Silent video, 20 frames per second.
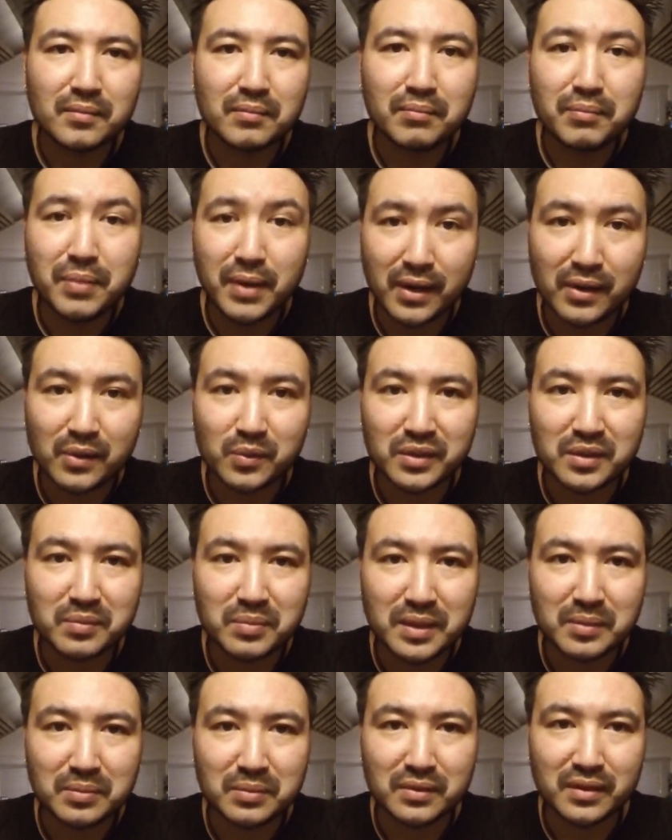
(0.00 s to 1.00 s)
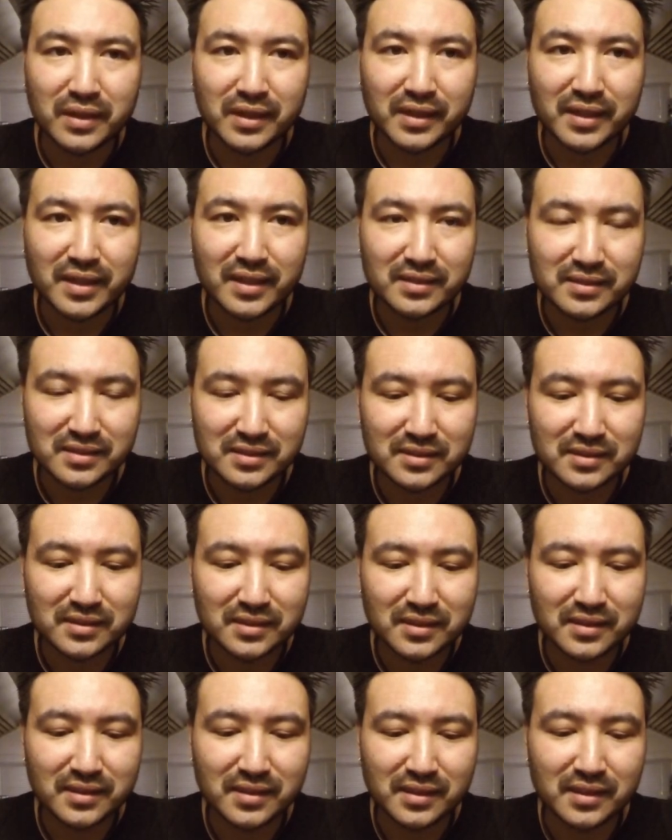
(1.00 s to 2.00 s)
bear with people, I guess,
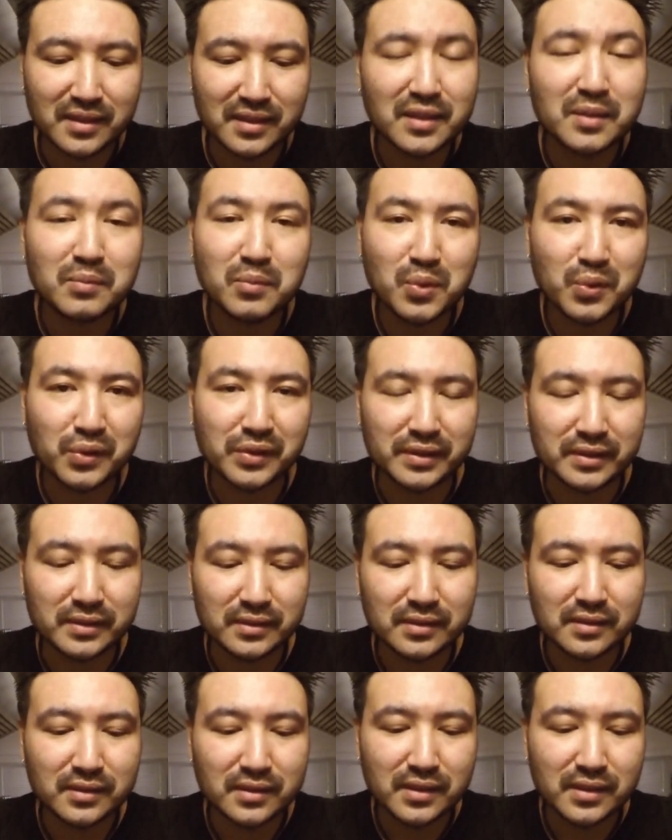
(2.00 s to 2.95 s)
in the morning.